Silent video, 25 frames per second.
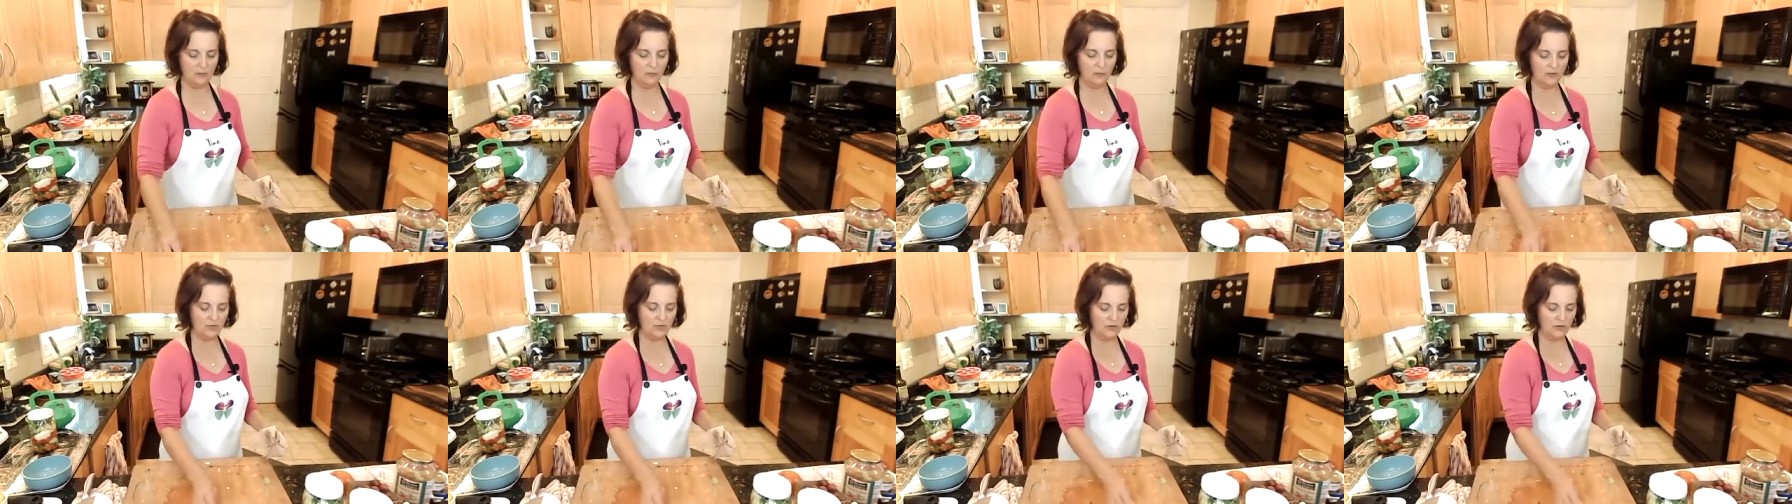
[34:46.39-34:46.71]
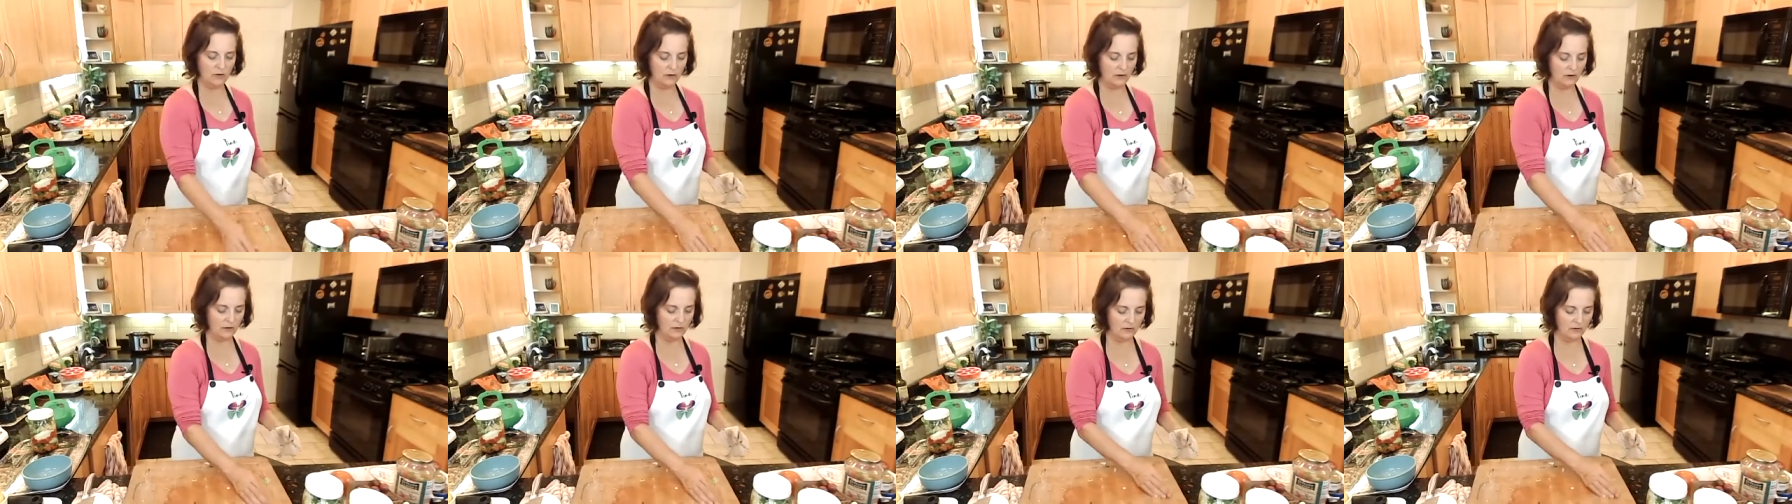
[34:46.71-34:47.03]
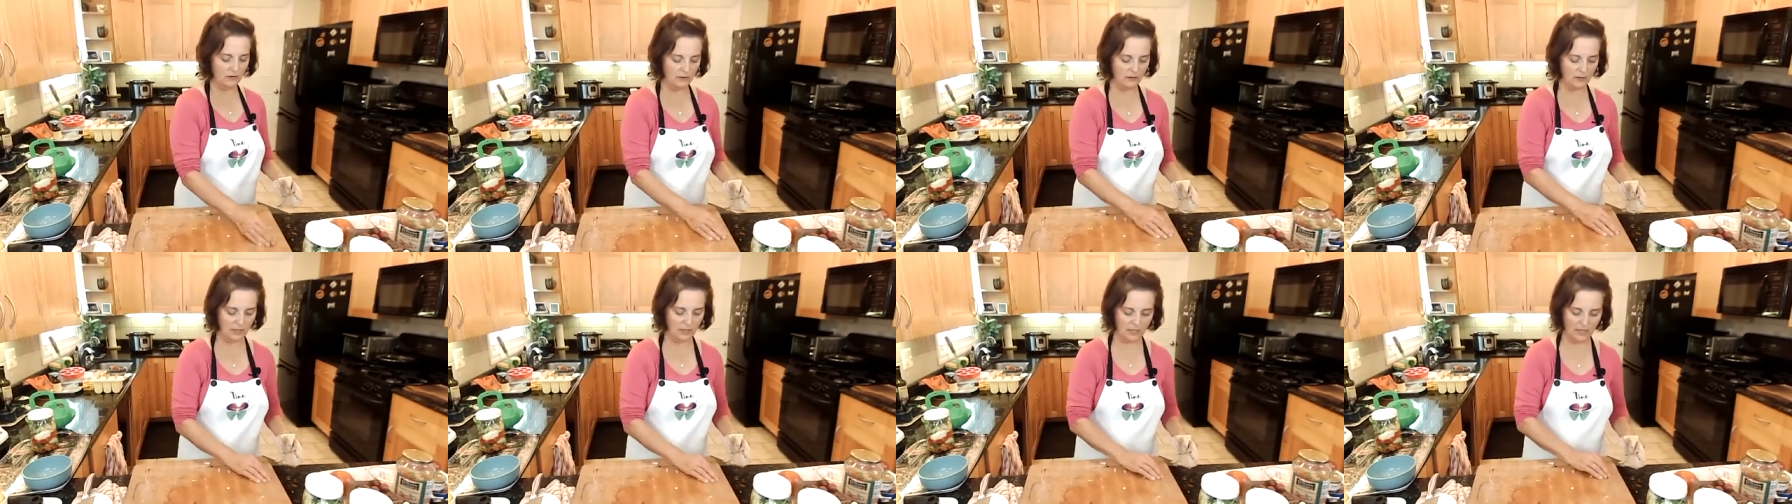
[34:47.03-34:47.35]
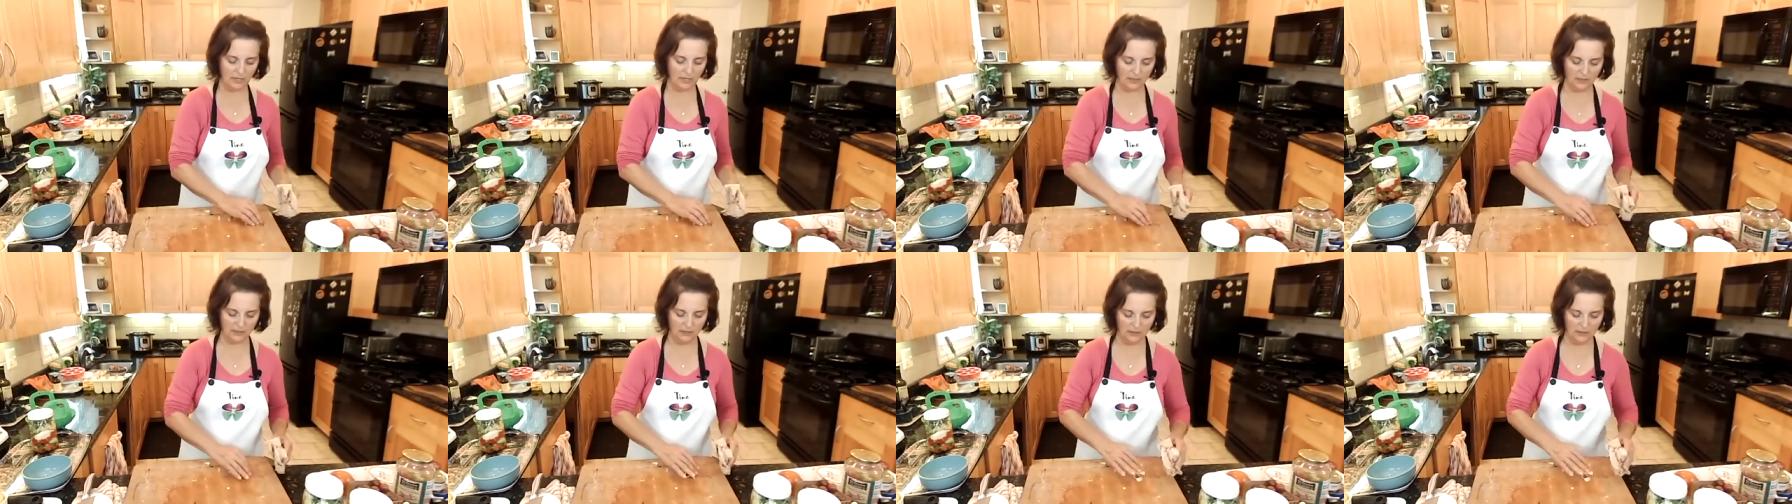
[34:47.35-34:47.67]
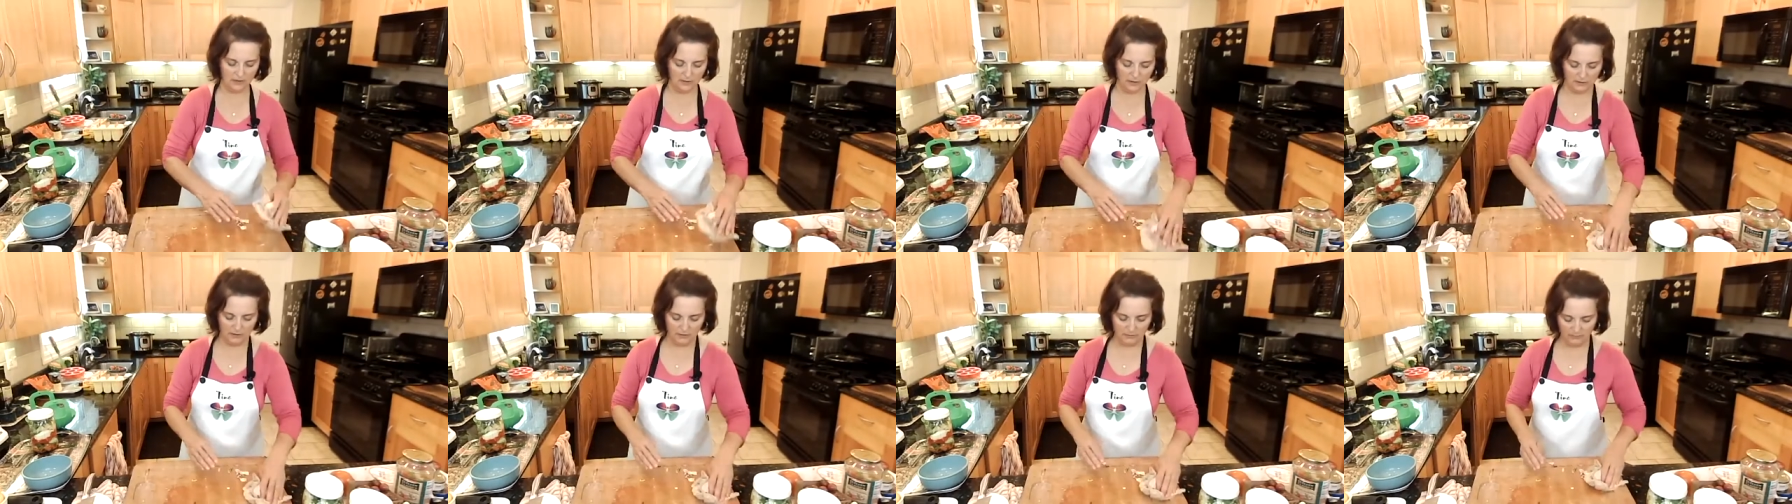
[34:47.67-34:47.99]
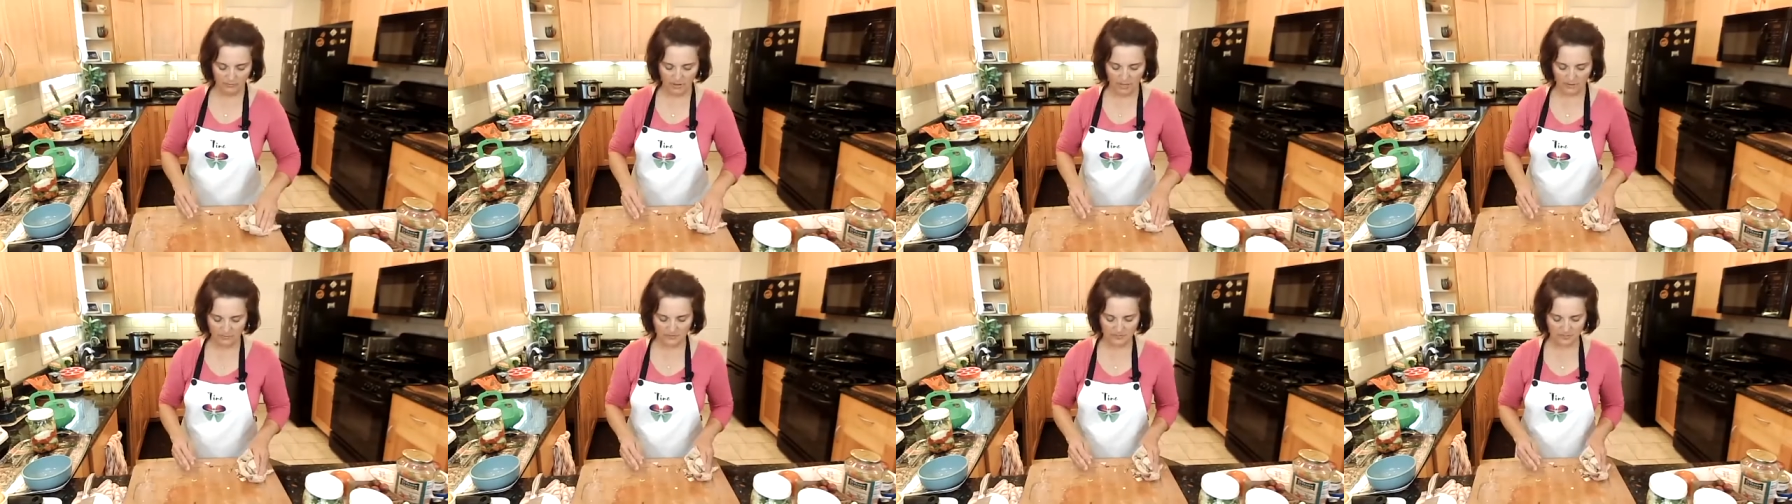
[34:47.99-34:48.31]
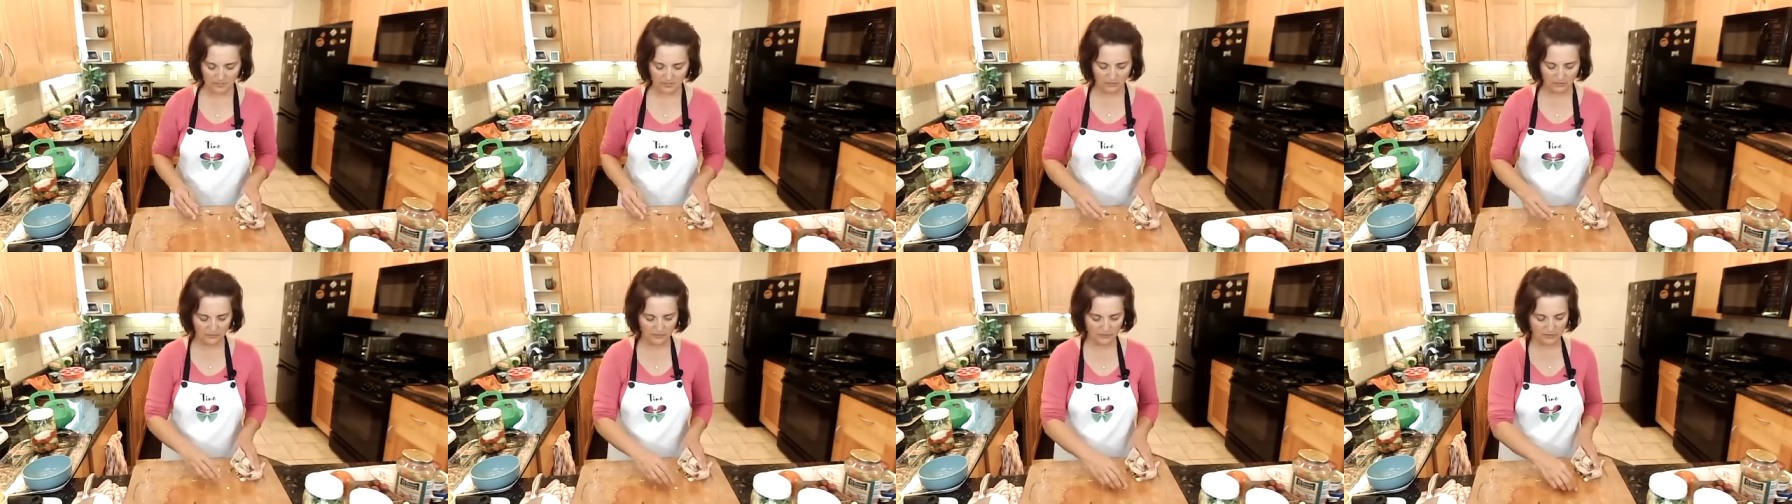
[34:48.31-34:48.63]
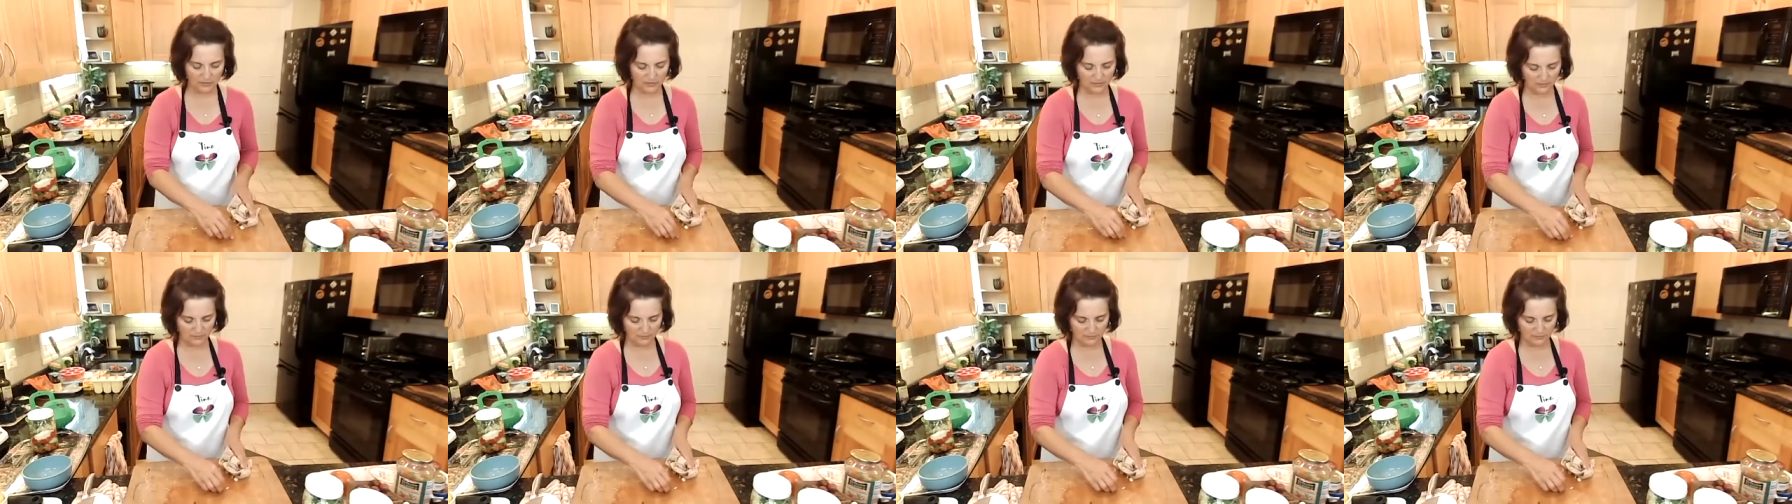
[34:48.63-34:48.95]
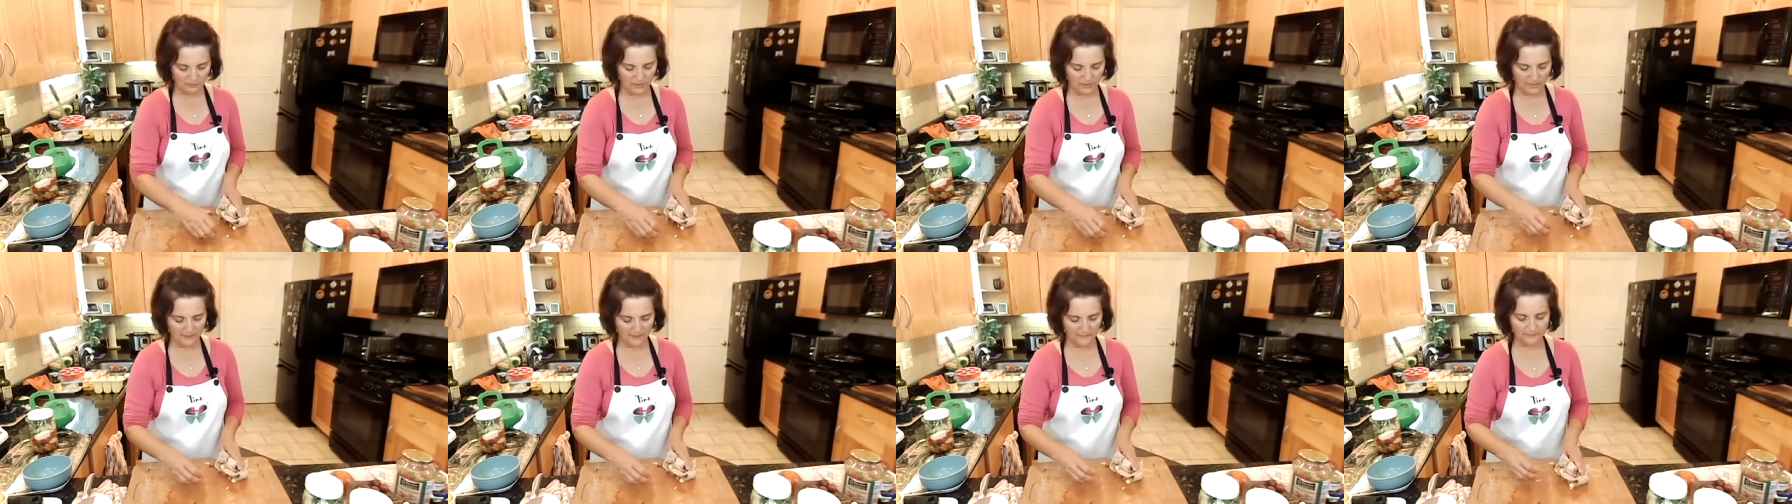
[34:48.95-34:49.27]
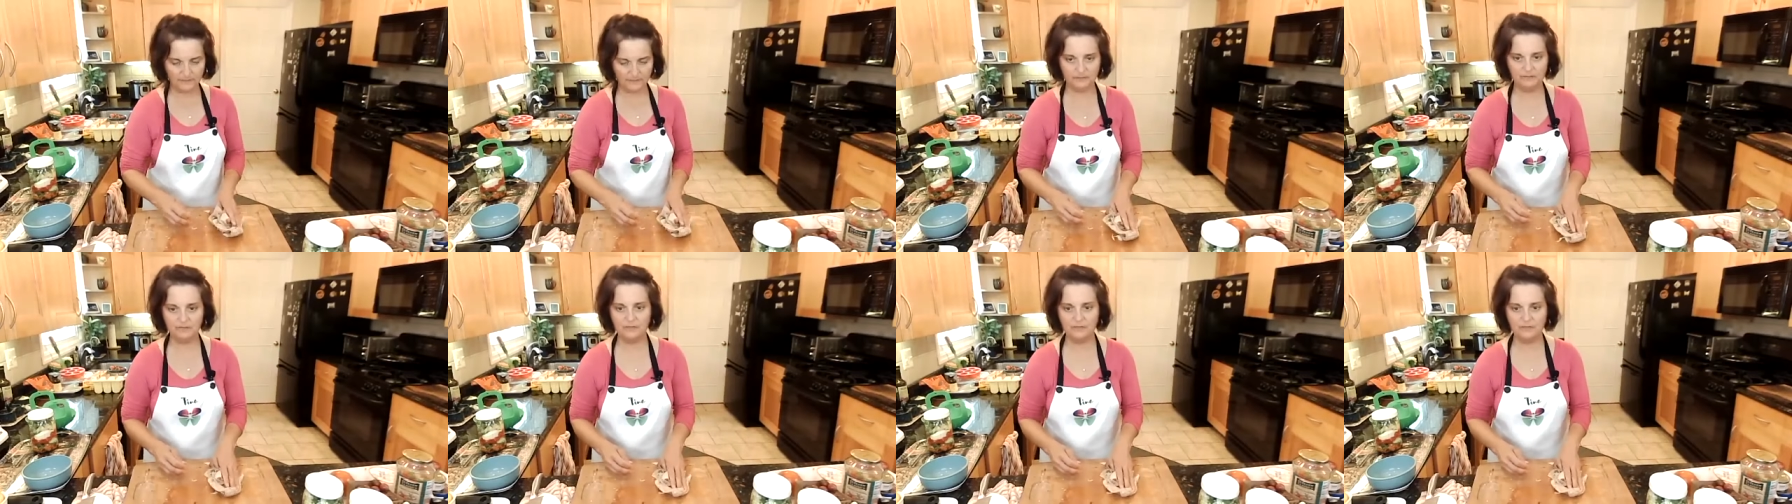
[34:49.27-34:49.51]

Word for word: which are the popsicles, right?